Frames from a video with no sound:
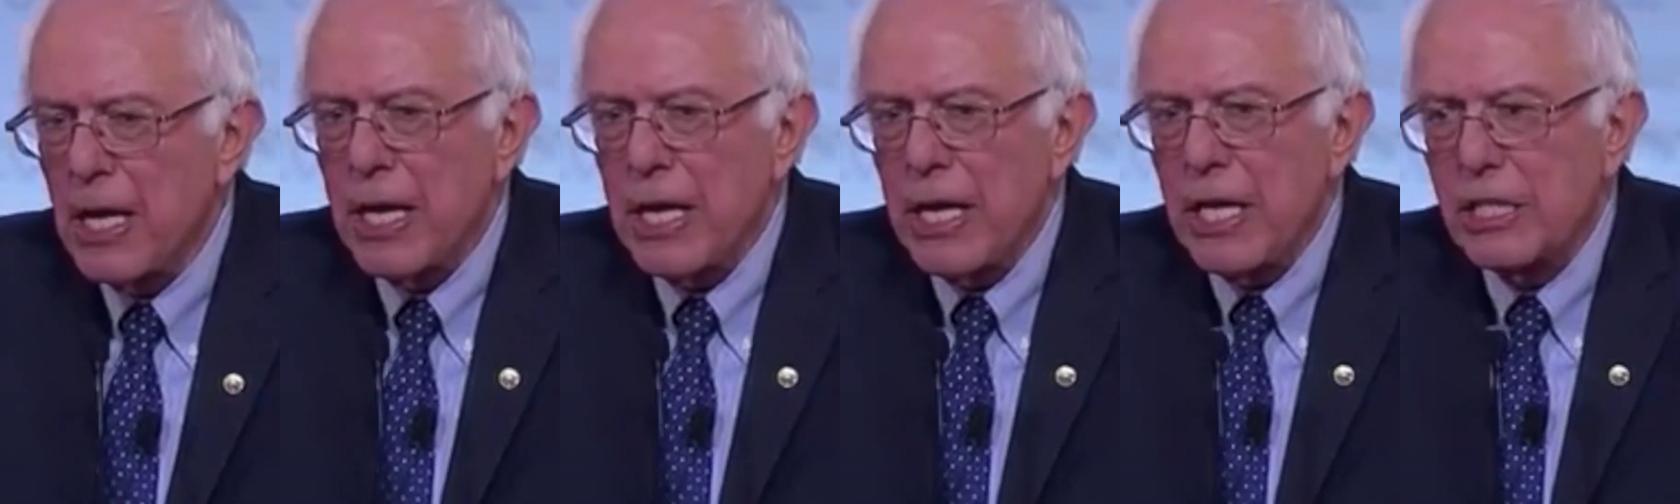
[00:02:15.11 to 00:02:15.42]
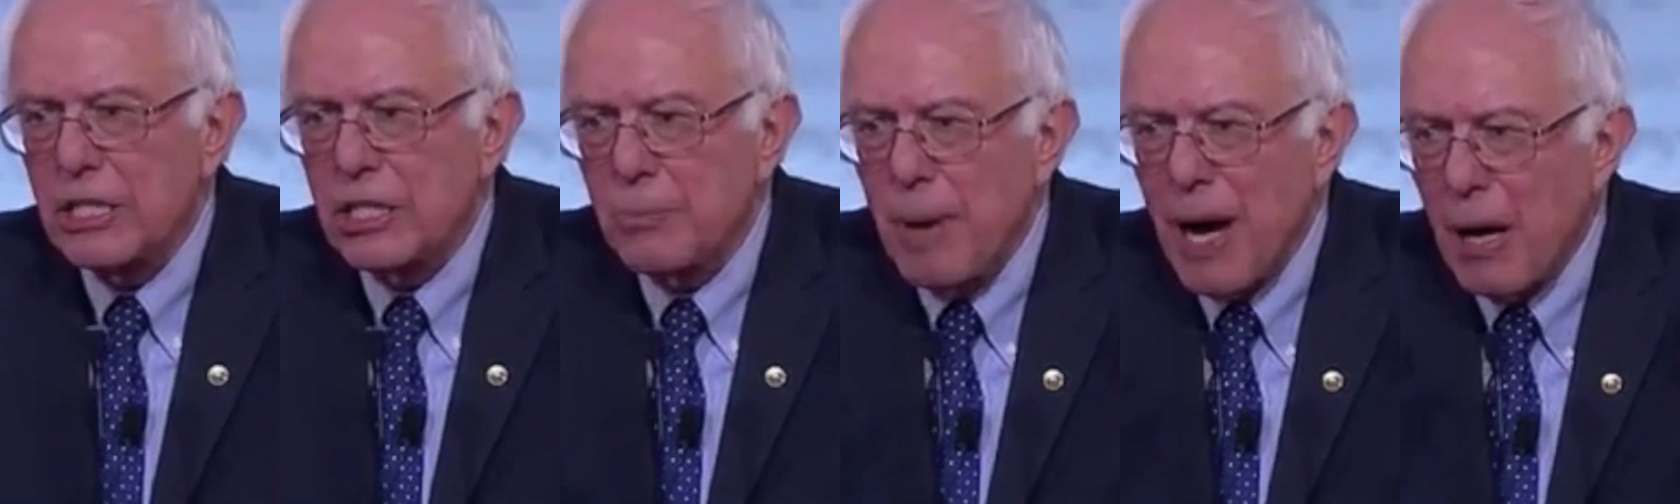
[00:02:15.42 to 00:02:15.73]
it
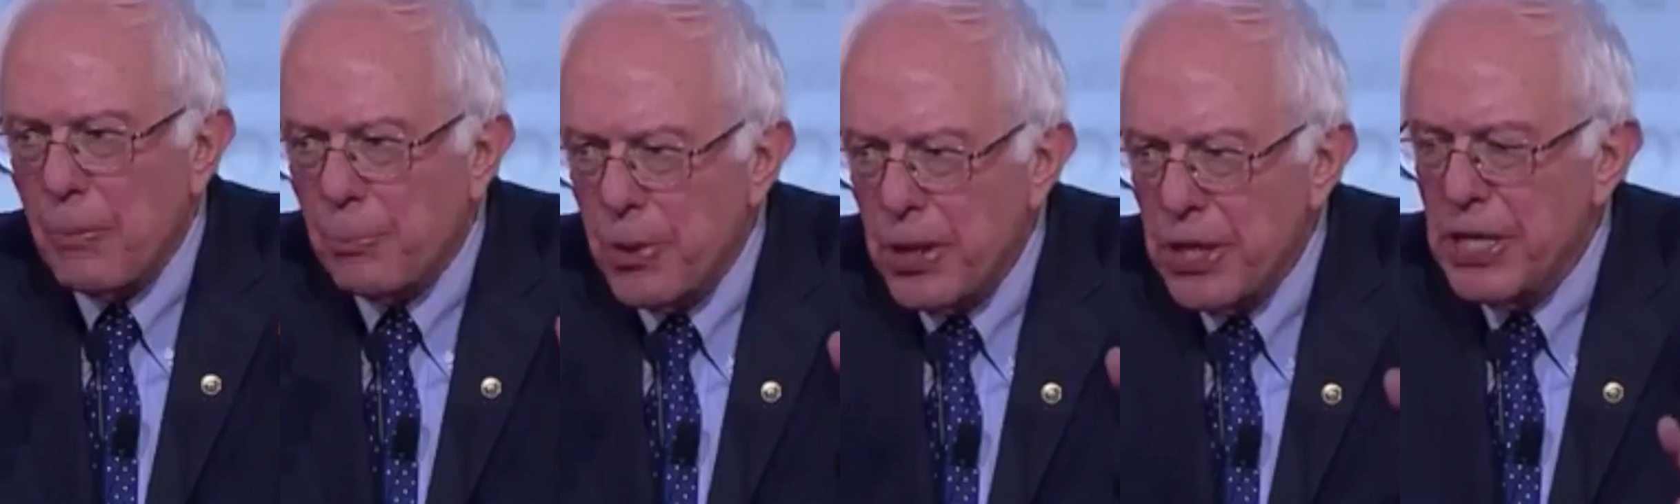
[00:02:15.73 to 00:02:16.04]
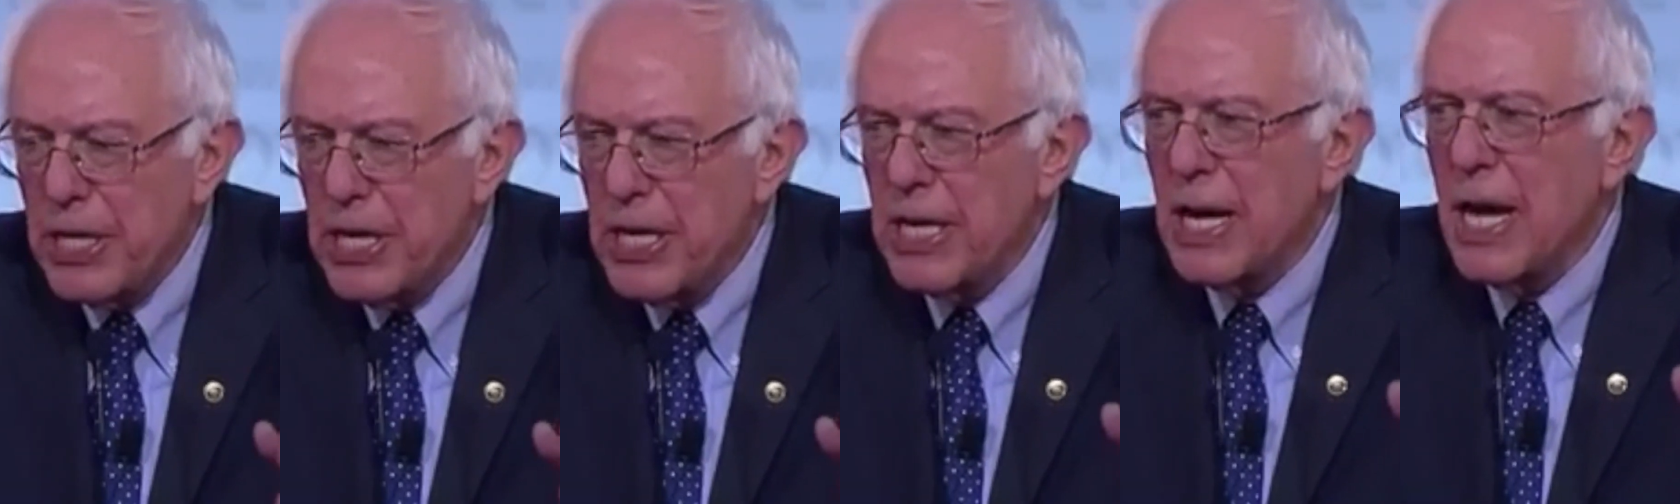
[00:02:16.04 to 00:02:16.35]
is about
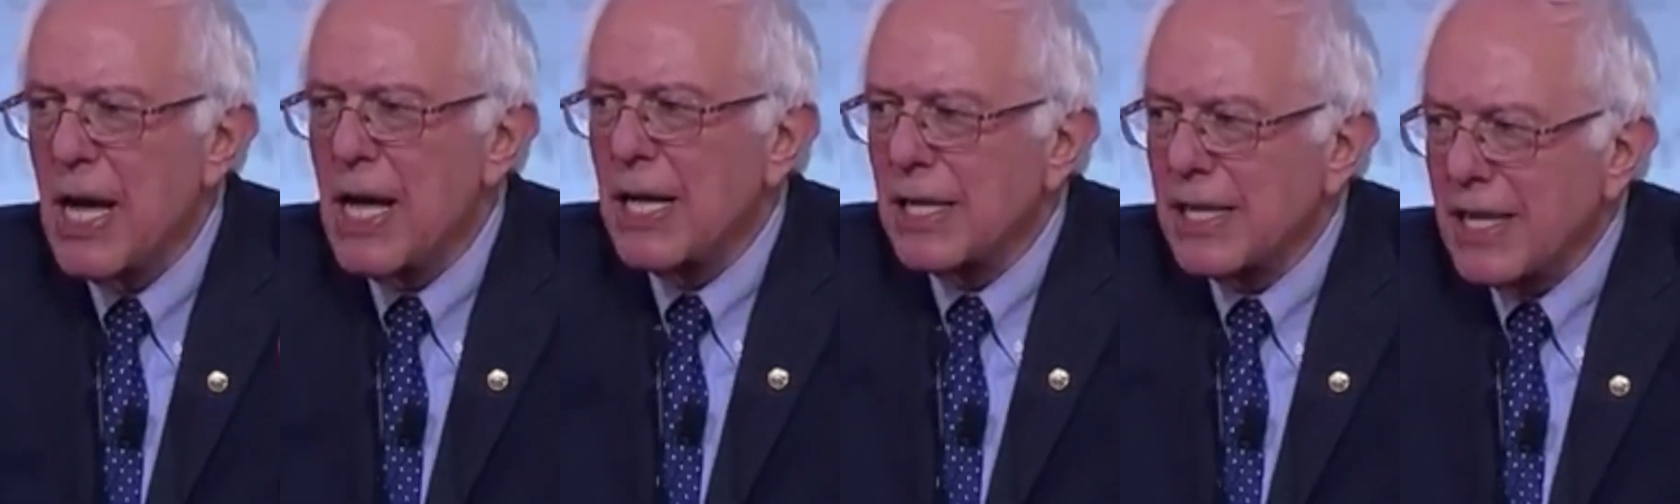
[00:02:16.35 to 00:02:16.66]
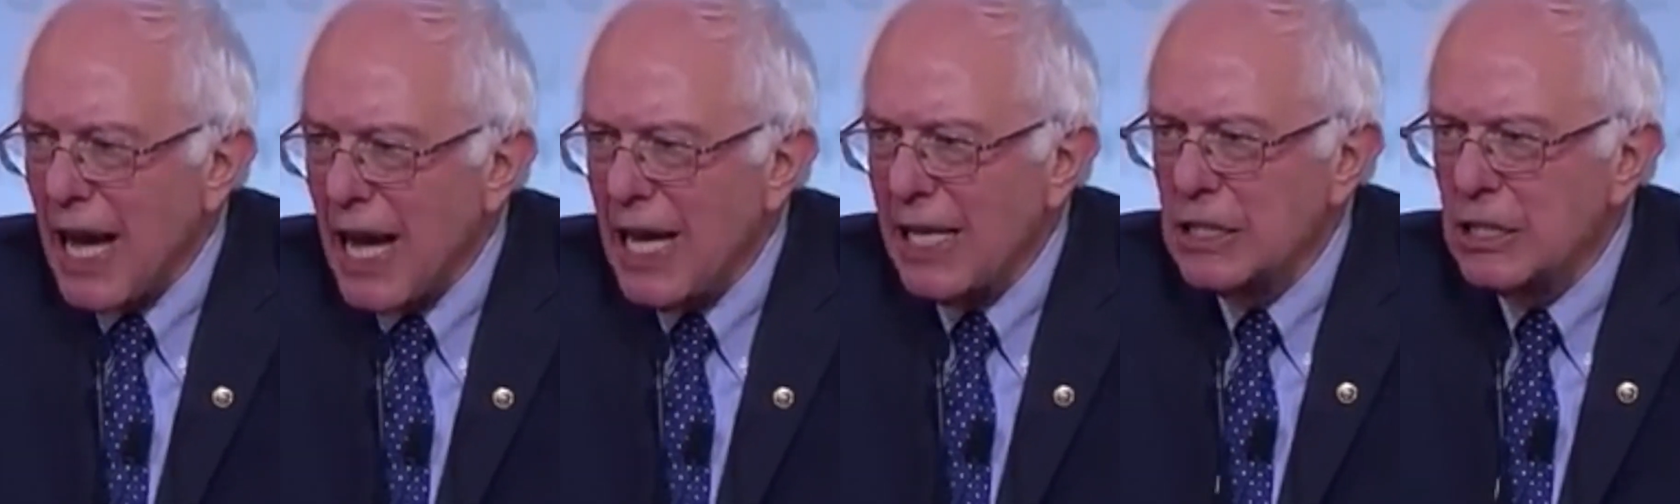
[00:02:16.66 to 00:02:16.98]
bringing
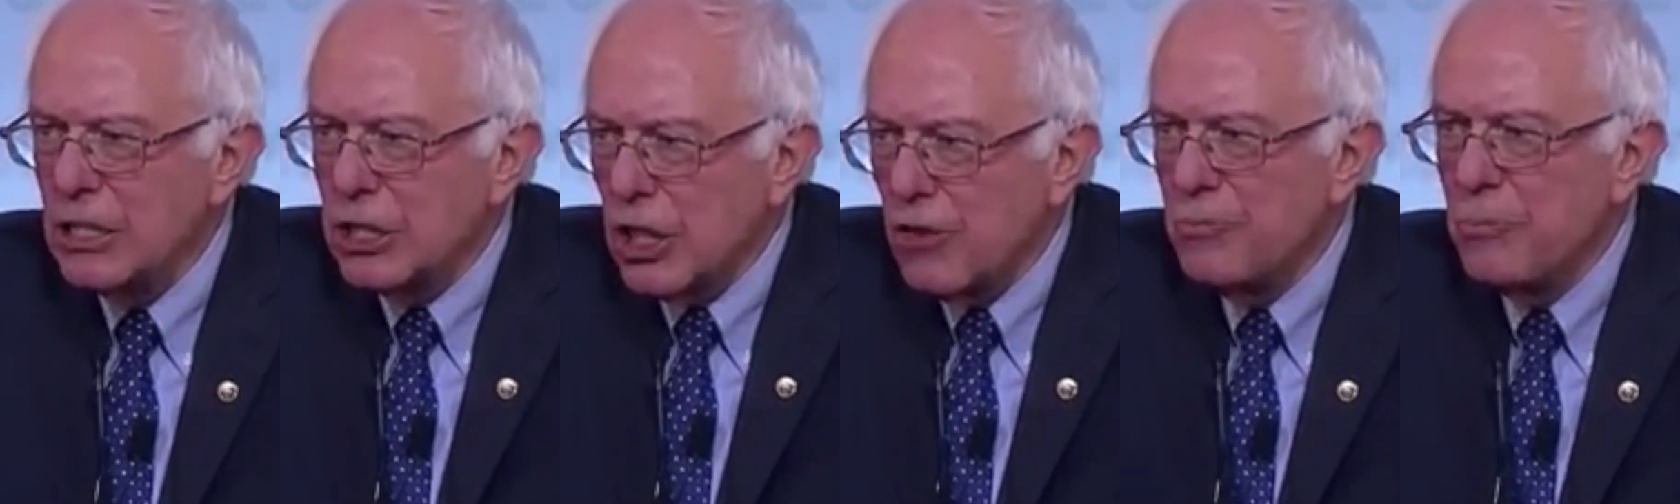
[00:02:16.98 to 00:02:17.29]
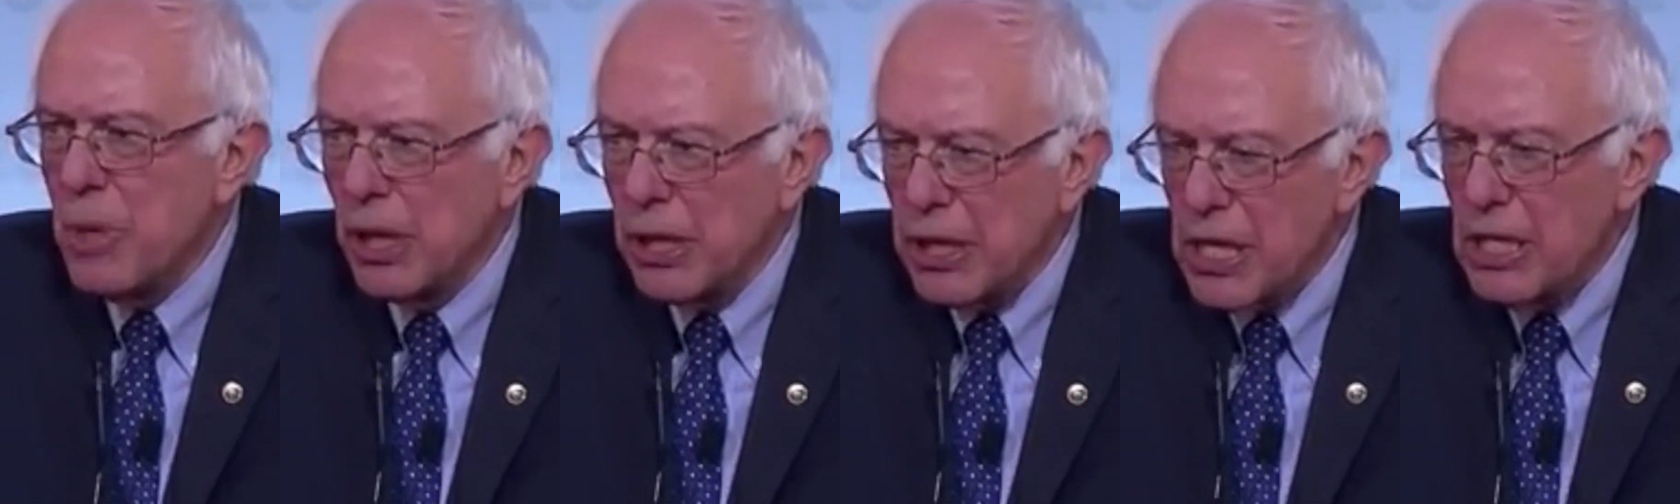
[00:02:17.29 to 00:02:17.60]
tens of
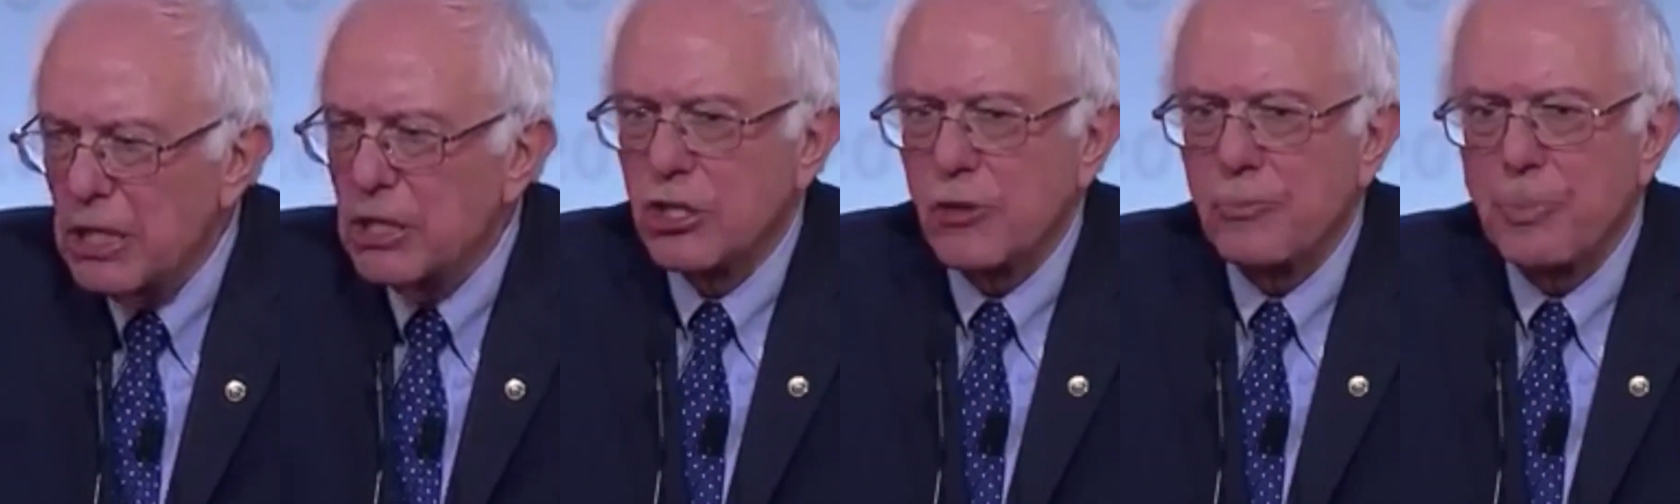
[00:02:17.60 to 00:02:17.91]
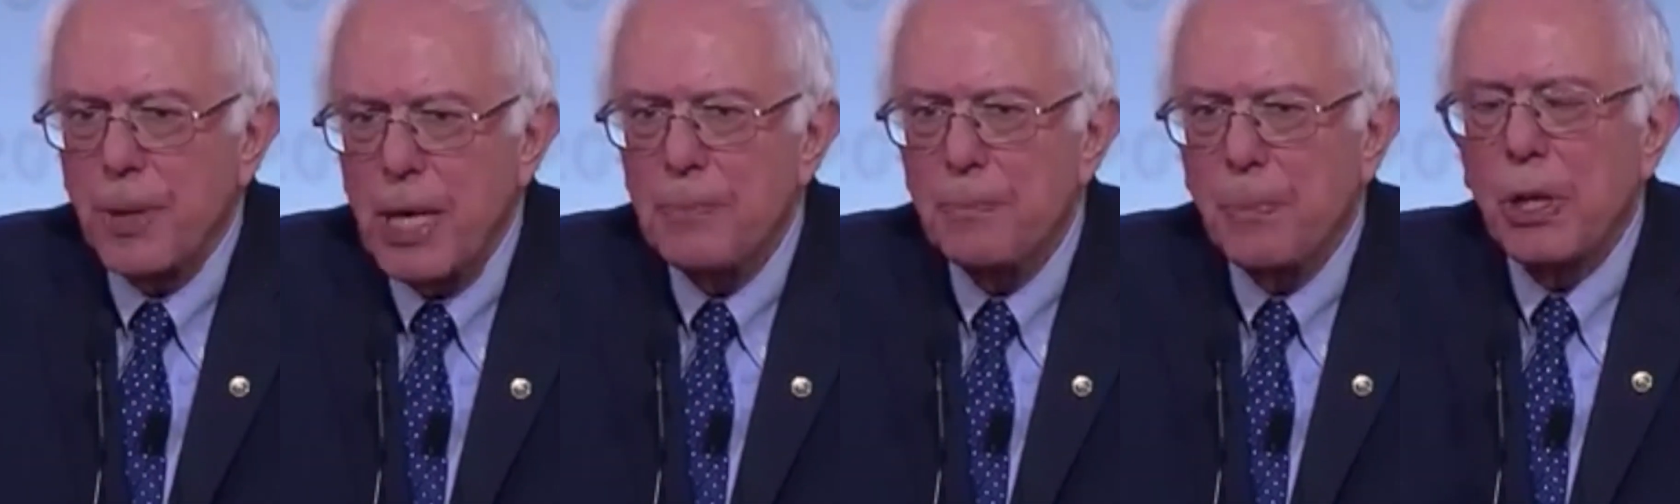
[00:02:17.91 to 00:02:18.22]
millions of
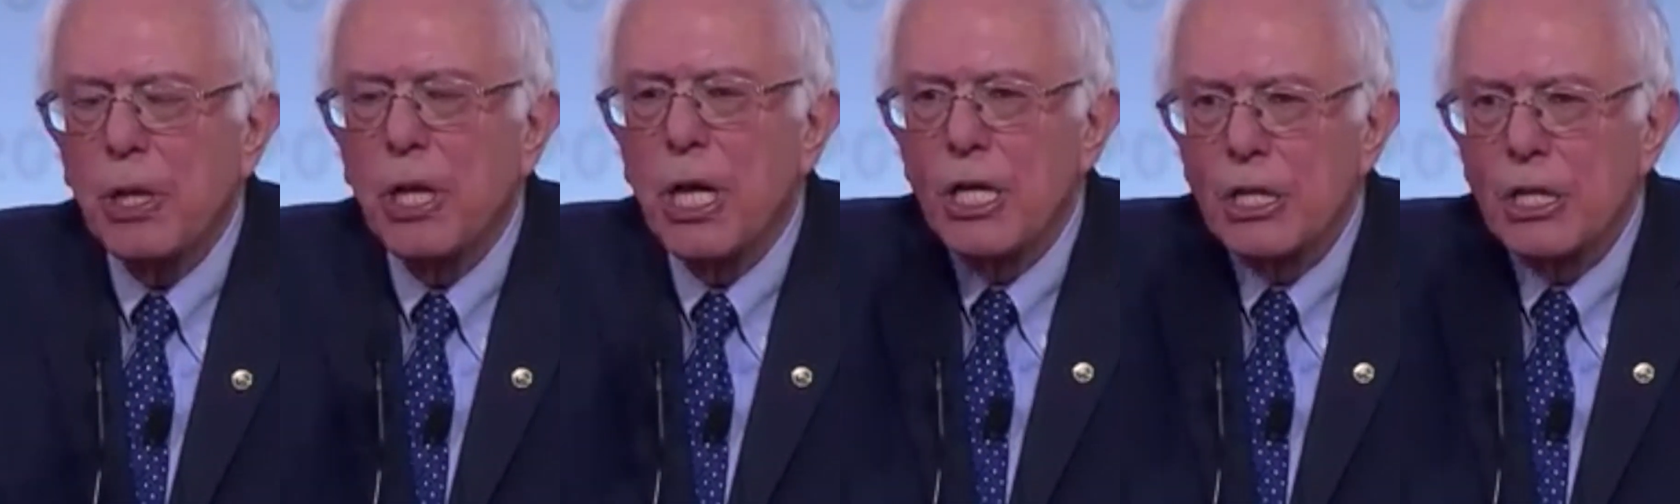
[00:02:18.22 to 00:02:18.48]
people